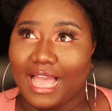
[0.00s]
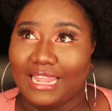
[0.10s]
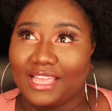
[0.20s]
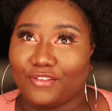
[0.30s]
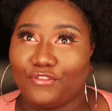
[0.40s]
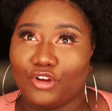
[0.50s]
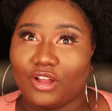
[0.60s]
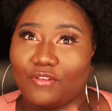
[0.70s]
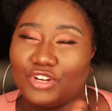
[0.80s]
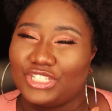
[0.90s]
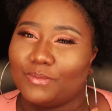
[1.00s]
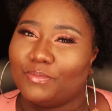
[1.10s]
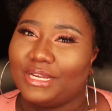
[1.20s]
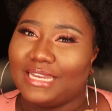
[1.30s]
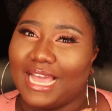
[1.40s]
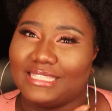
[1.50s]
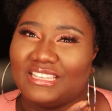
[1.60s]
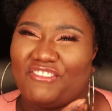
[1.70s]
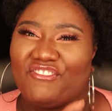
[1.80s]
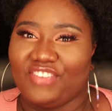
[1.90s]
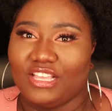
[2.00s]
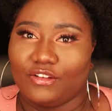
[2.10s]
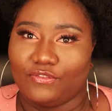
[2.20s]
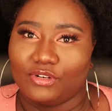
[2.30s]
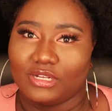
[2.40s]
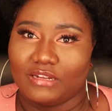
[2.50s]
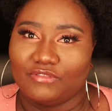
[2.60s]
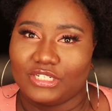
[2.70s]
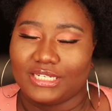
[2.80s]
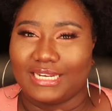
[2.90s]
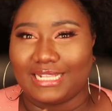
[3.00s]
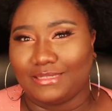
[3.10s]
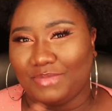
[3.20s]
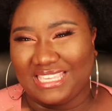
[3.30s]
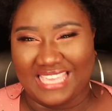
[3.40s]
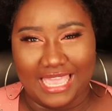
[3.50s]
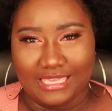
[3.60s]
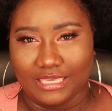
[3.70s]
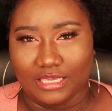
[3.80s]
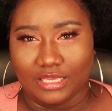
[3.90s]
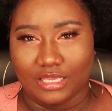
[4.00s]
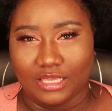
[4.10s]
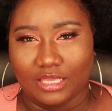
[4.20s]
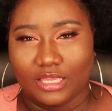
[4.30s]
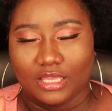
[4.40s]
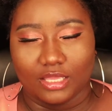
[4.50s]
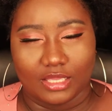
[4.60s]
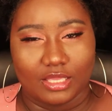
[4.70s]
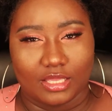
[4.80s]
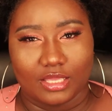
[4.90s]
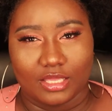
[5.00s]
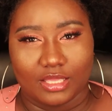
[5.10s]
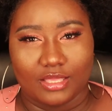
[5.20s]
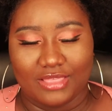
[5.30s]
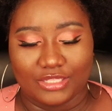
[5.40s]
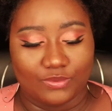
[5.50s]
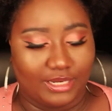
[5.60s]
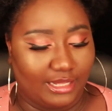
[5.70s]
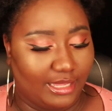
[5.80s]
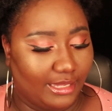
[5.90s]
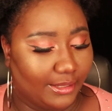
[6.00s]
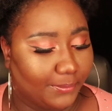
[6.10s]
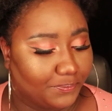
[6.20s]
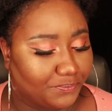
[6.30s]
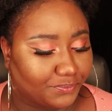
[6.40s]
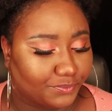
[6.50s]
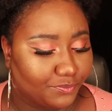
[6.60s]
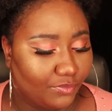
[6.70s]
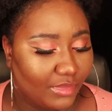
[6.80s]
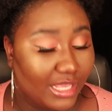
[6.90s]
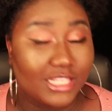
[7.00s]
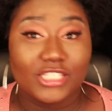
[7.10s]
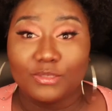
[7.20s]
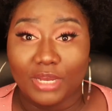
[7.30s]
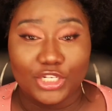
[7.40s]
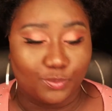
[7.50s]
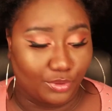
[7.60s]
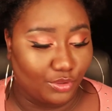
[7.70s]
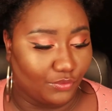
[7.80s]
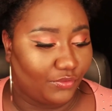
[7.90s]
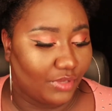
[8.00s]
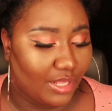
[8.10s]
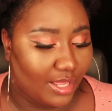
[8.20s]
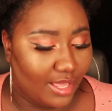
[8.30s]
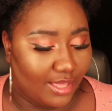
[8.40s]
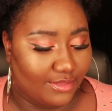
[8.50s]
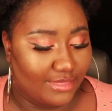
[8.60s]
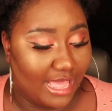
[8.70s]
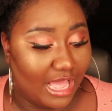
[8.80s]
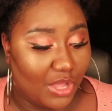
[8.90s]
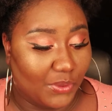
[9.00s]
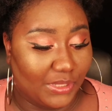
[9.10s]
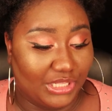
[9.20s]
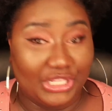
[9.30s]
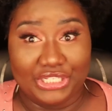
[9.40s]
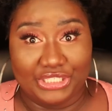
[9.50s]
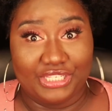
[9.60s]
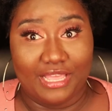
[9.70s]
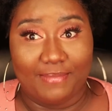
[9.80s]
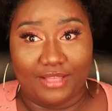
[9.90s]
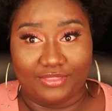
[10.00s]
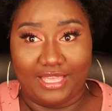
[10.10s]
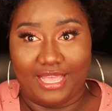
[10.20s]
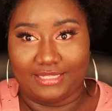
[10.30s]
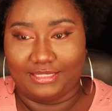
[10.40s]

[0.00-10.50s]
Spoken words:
I like a full coverage, but not to feel full coverage and not to be cakey. That's what I like. Smudge proof. Now let's see about that.